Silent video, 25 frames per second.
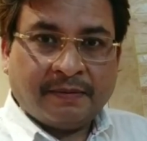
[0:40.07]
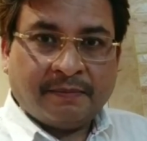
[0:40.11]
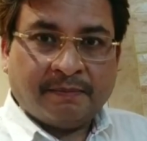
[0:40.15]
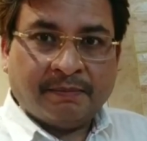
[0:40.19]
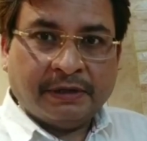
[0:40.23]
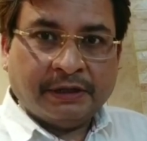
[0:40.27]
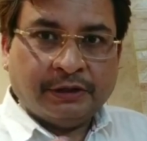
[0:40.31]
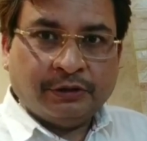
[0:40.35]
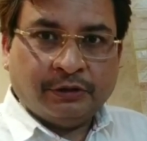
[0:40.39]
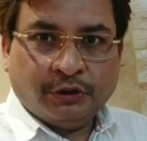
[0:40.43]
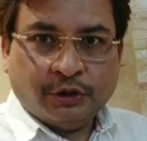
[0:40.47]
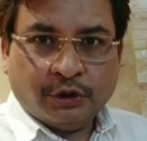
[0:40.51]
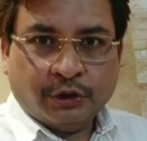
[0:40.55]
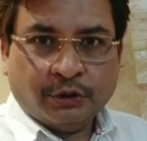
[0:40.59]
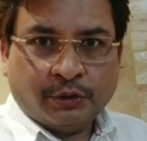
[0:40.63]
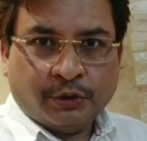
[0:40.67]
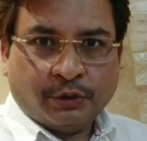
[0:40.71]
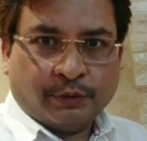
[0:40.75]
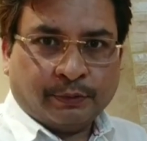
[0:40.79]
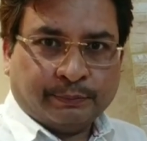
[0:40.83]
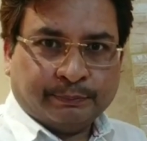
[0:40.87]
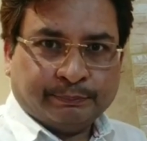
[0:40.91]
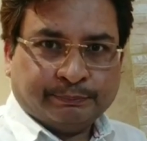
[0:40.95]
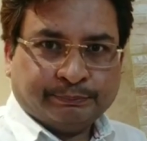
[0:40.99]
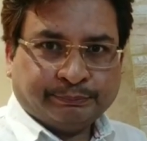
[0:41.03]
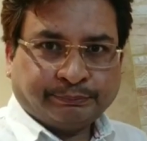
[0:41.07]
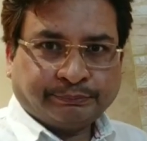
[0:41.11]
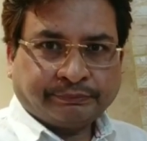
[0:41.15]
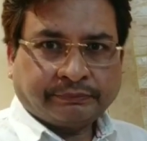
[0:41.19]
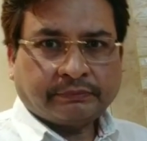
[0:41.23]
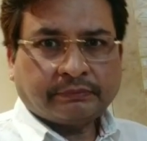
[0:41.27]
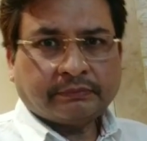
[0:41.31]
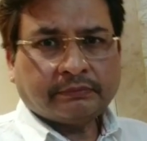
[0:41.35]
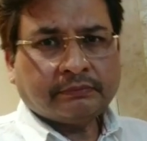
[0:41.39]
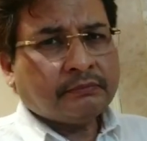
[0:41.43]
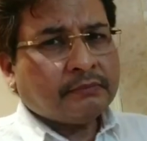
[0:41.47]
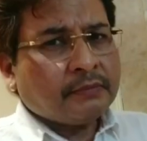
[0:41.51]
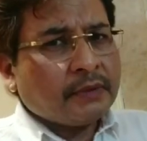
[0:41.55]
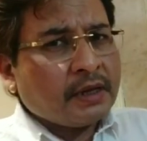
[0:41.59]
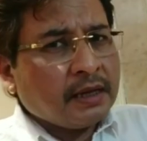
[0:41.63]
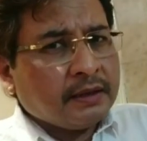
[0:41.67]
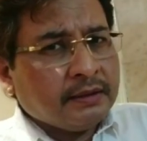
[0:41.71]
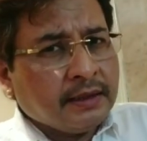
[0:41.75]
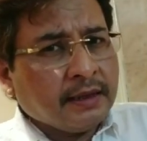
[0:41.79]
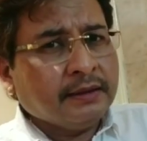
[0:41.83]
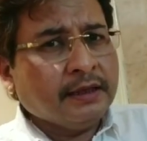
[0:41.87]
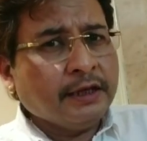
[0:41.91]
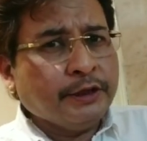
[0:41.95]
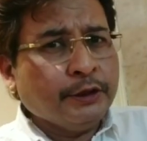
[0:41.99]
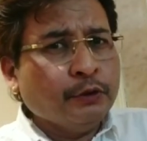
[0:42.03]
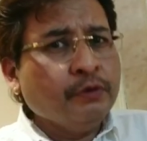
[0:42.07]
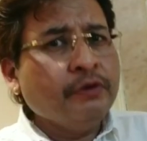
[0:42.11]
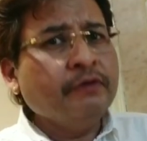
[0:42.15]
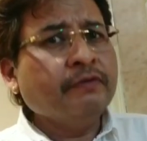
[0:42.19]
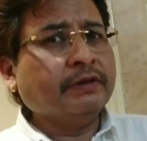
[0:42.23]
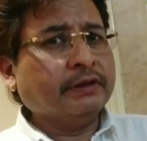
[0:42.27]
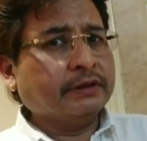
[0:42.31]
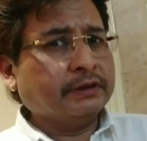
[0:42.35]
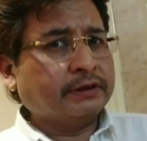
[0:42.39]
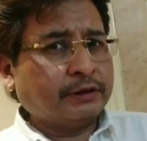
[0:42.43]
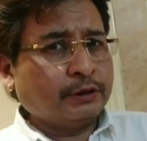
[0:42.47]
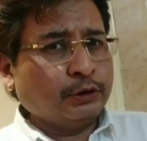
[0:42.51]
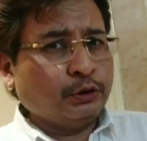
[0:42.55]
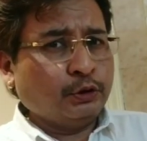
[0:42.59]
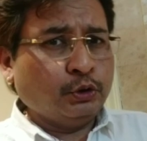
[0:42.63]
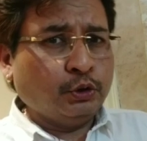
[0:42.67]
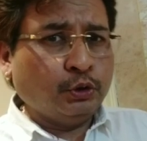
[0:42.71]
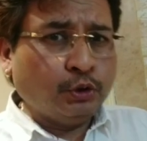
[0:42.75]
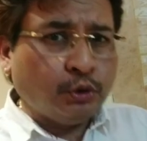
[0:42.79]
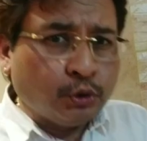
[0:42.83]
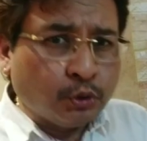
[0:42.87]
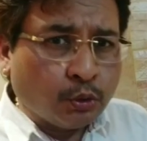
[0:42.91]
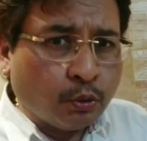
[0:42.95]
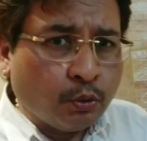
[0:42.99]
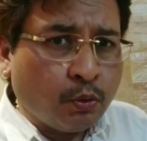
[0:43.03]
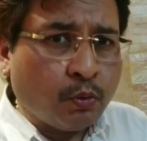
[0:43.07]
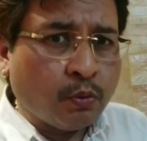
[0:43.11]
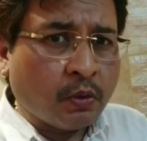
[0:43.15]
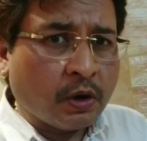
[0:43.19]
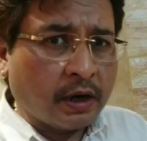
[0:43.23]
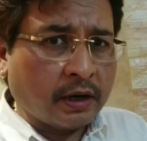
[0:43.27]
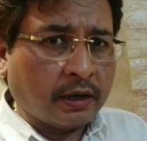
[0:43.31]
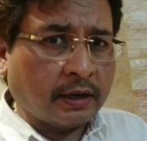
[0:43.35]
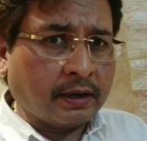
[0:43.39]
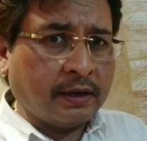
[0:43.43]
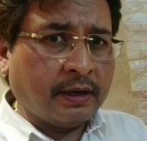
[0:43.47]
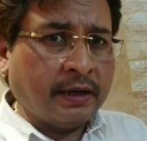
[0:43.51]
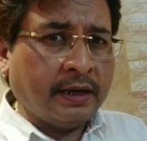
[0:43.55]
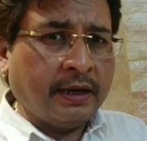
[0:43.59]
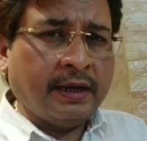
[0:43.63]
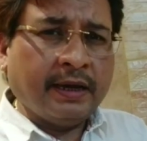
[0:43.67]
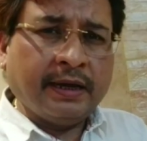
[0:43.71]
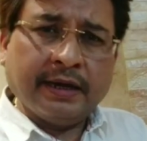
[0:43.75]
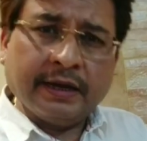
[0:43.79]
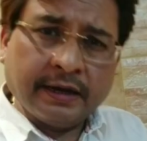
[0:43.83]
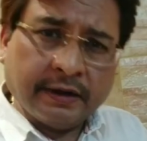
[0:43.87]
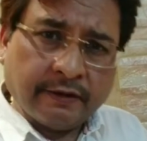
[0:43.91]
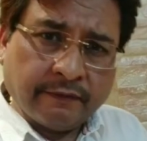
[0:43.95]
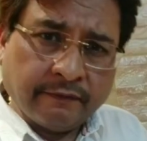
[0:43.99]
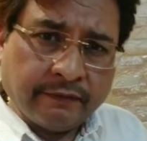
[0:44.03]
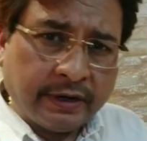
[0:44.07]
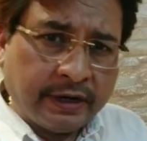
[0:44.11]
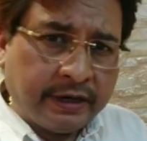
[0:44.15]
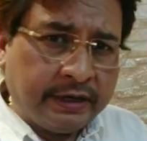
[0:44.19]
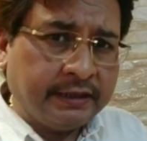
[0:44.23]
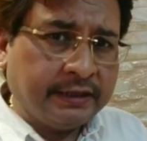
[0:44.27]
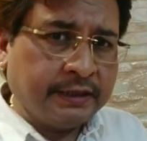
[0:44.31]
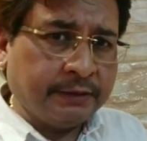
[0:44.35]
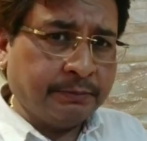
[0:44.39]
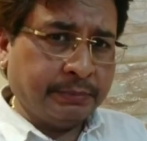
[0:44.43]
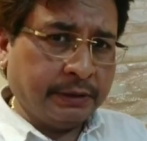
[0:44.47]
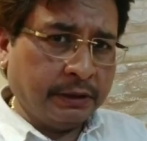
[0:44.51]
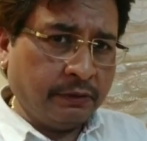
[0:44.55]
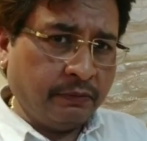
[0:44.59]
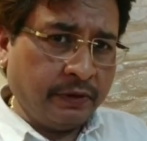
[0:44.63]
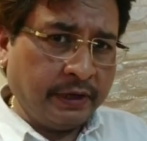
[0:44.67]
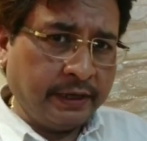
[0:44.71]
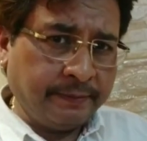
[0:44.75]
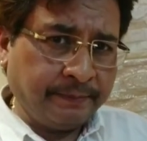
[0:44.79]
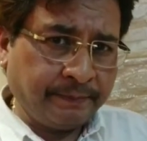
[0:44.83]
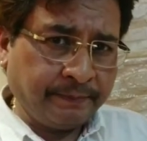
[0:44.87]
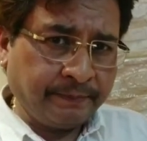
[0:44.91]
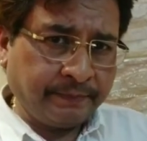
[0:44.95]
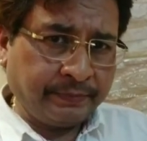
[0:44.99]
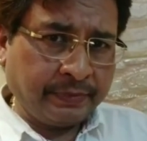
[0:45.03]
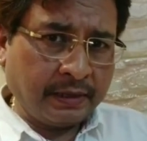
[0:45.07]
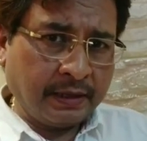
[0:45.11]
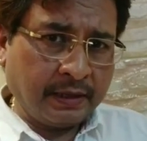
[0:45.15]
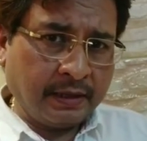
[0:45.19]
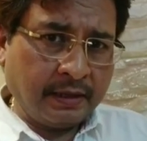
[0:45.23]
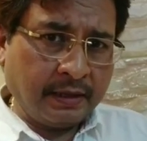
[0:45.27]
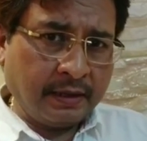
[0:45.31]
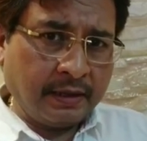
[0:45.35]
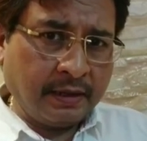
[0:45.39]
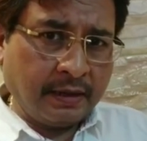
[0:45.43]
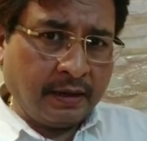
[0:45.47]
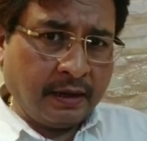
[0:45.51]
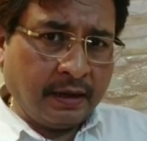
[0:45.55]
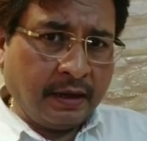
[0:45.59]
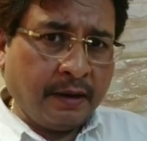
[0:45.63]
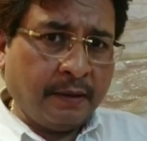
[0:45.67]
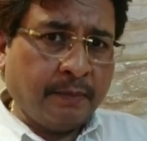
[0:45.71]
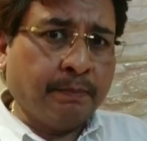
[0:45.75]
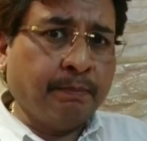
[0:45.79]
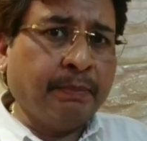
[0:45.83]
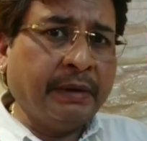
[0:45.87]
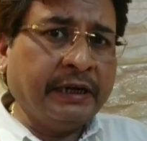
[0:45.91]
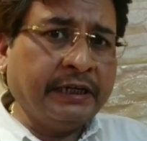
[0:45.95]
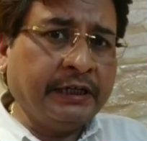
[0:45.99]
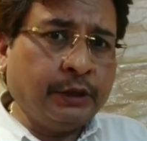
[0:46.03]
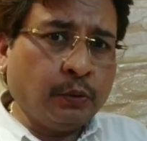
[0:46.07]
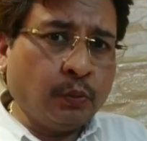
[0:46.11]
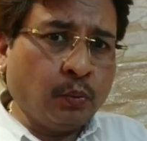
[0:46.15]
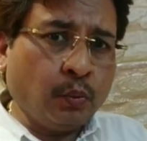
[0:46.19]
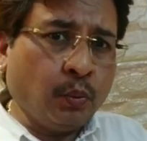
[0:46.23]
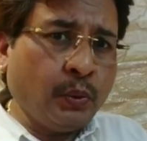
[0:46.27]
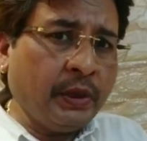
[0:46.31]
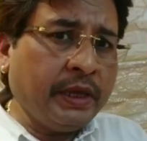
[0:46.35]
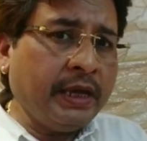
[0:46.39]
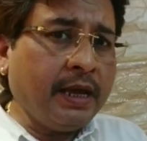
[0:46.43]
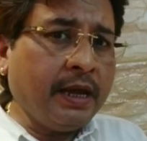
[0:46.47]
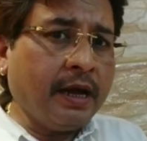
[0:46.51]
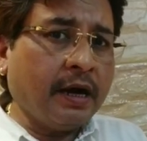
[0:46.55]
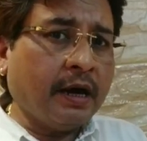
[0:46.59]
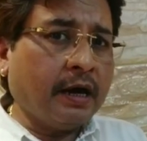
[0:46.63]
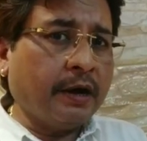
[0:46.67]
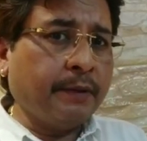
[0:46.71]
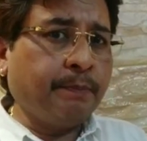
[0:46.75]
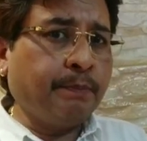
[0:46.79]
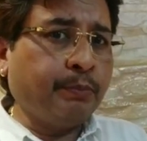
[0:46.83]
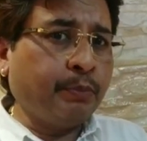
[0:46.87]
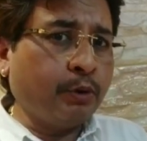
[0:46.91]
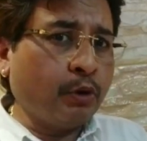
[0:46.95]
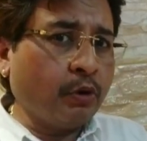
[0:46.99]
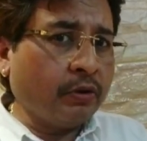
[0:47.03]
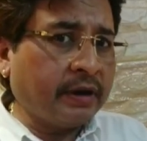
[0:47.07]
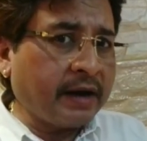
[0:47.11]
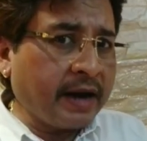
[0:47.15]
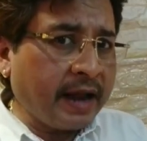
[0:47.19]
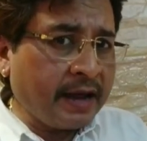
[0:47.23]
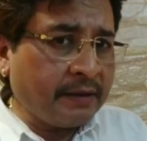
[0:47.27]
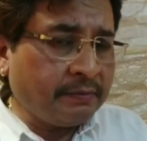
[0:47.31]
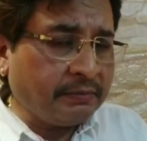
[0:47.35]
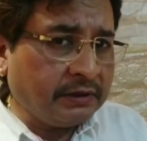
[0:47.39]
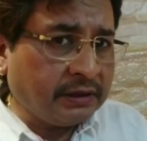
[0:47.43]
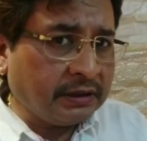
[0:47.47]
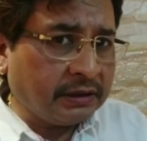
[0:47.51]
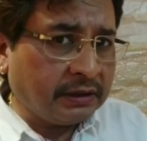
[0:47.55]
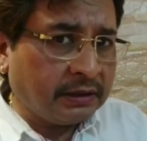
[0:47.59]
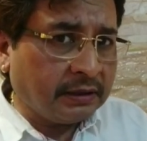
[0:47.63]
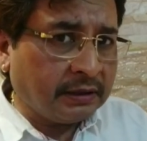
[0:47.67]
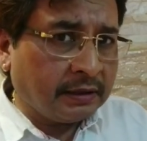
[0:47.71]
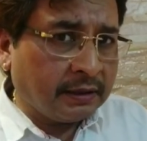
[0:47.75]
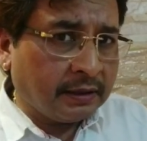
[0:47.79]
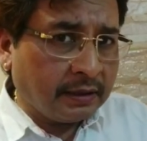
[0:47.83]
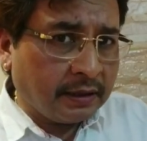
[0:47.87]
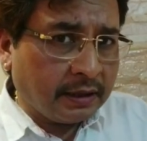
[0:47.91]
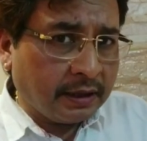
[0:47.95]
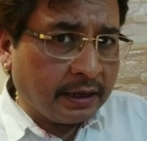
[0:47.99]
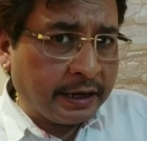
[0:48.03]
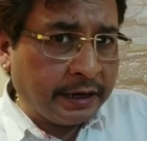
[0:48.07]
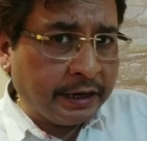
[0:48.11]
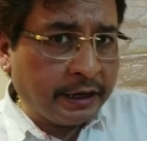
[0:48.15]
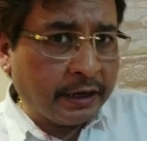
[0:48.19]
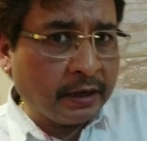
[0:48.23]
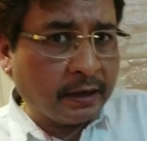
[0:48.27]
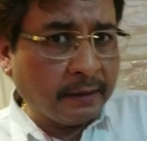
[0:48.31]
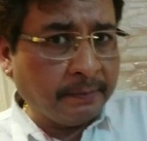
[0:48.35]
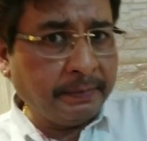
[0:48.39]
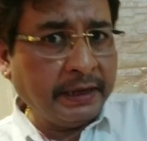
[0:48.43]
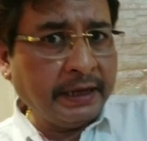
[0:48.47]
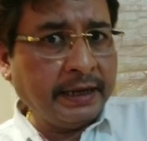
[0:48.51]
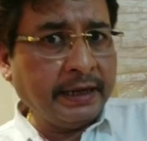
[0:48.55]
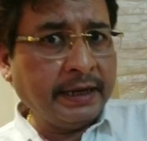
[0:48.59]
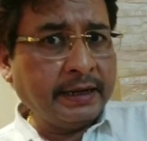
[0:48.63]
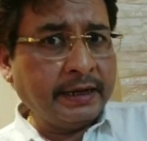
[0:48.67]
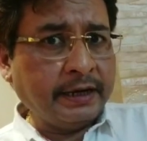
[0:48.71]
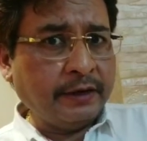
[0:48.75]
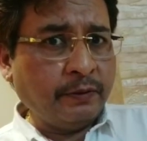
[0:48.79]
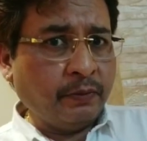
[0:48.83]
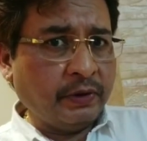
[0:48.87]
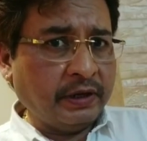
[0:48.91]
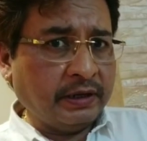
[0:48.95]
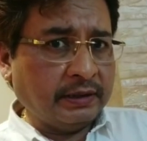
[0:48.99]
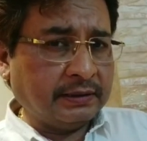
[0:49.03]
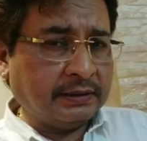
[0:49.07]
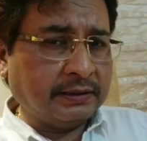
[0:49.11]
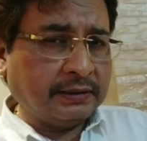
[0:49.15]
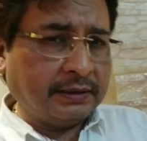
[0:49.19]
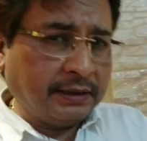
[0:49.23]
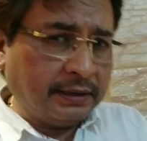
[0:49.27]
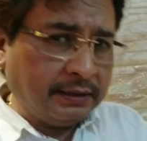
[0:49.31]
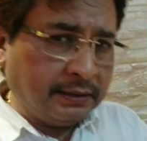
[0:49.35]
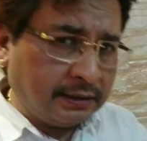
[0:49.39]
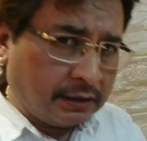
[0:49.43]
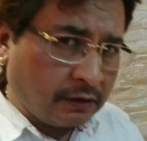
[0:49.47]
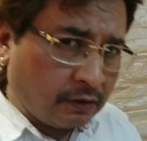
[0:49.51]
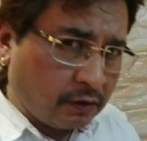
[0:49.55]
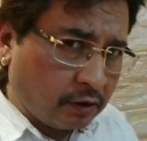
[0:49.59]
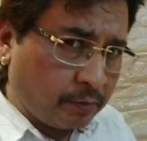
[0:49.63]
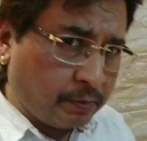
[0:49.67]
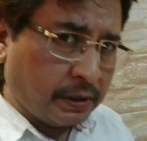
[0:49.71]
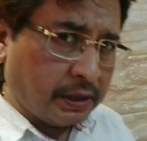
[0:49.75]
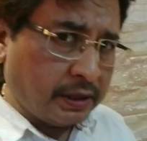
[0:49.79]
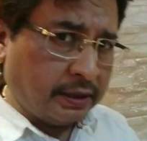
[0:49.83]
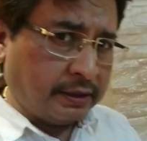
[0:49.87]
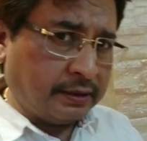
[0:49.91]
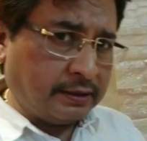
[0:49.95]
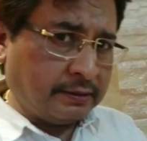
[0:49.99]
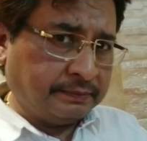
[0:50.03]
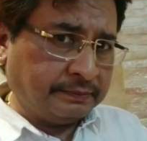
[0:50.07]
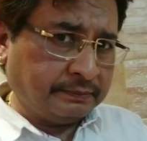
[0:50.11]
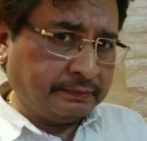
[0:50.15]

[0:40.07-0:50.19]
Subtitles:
But do you know that the universe do work in a very simple way? But we are programmed in complicated ways since our birth.